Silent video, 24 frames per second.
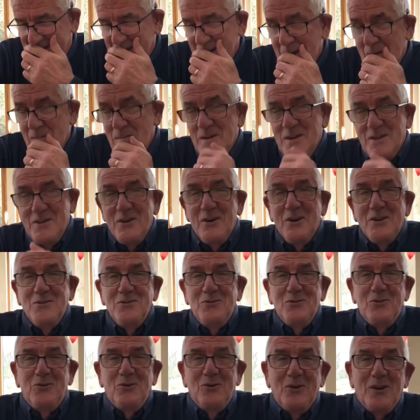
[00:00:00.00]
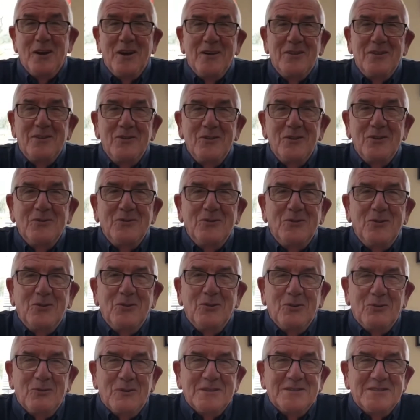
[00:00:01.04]
But they all knew who
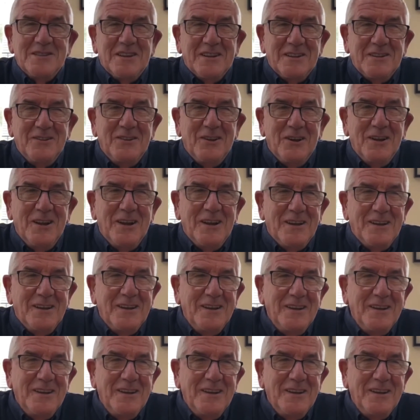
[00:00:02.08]
it was that had done it.